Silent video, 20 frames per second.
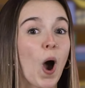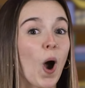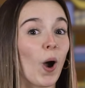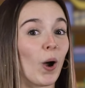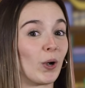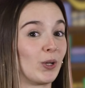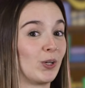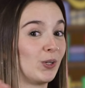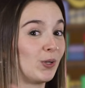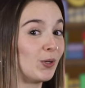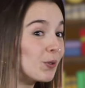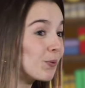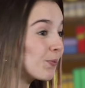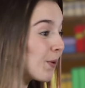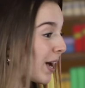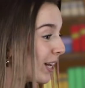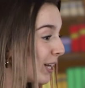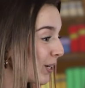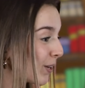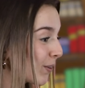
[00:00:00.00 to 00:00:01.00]
Are you
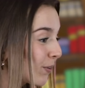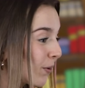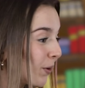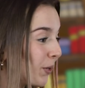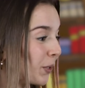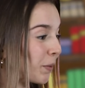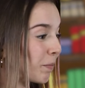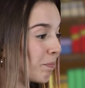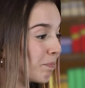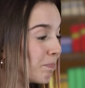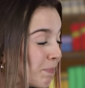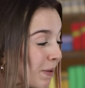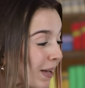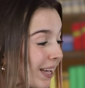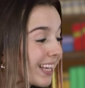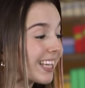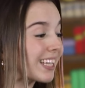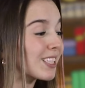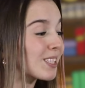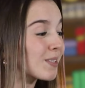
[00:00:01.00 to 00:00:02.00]
ready to throw your
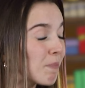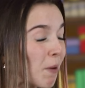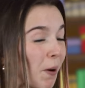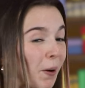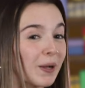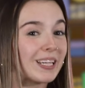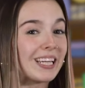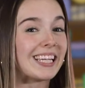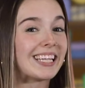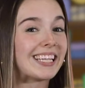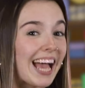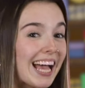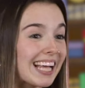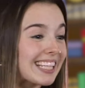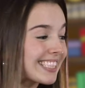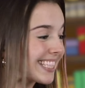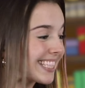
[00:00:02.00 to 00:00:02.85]
biggest party yet